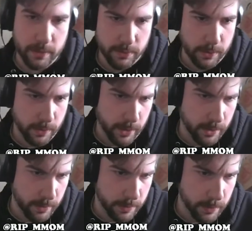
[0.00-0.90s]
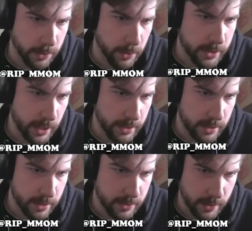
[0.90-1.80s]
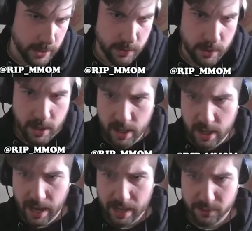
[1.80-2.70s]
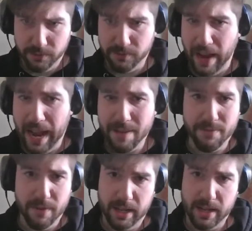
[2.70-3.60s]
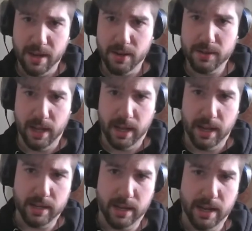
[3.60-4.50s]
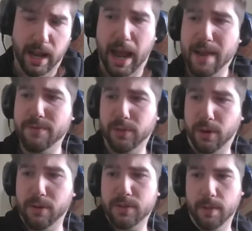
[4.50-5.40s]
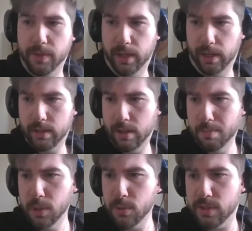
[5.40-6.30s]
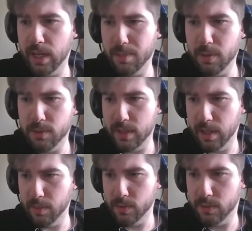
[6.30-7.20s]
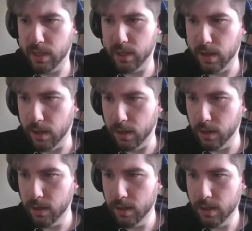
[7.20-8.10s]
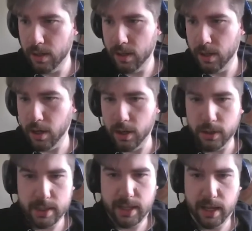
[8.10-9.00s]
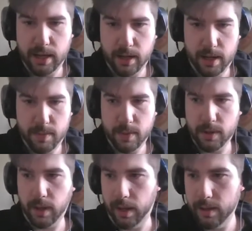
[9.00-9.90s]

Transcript: Real quick, we're 30 seconds into this video. Has 5 videos, and I've learned something. Mute city, mute city, mute city. Oh, you guys can't hear him. Okay.